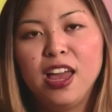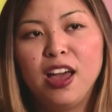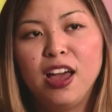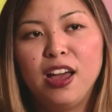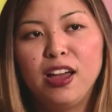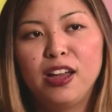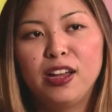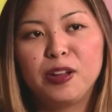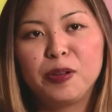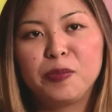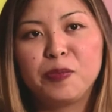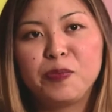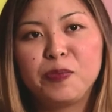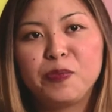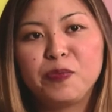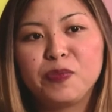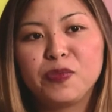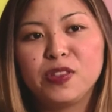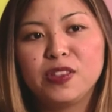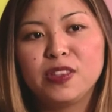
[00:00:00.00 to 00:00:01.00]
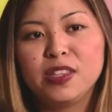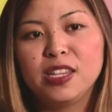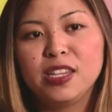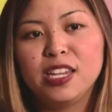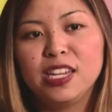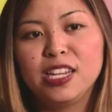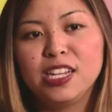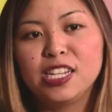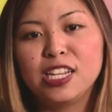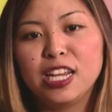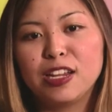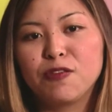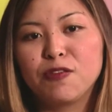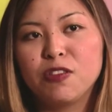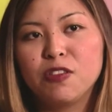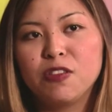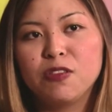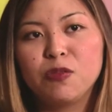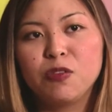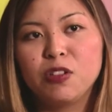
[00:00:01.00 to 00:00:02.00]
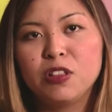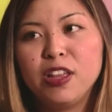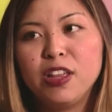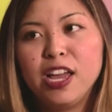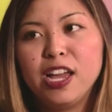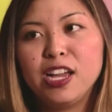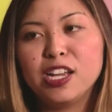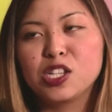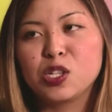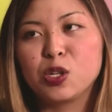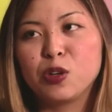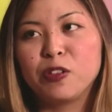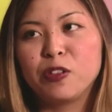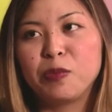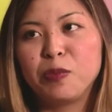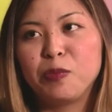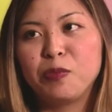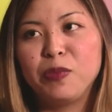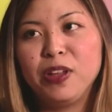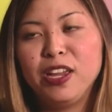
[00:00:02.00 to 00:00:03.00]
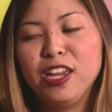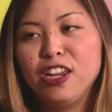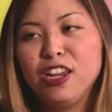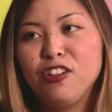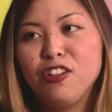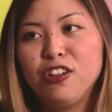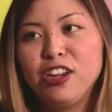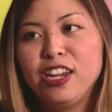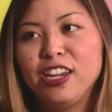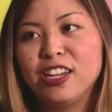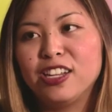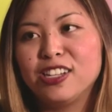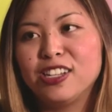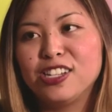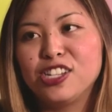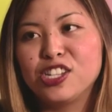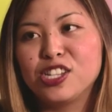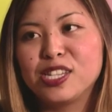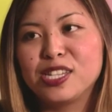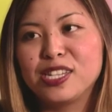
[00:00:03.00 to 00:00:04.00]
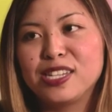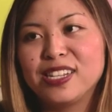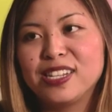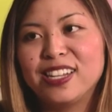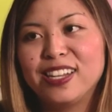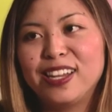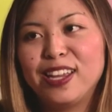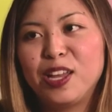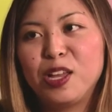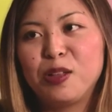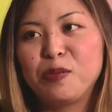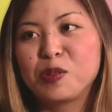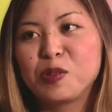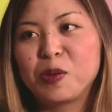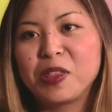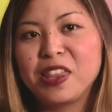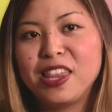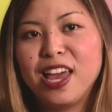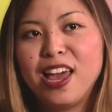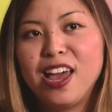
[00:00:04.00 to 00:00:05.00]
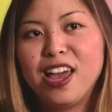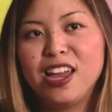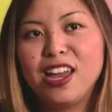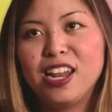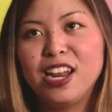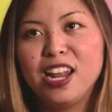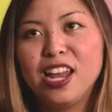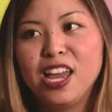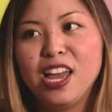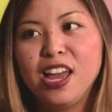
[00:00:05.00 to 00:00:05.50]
um, to like re- relax or if I'm angry, and just helps with that.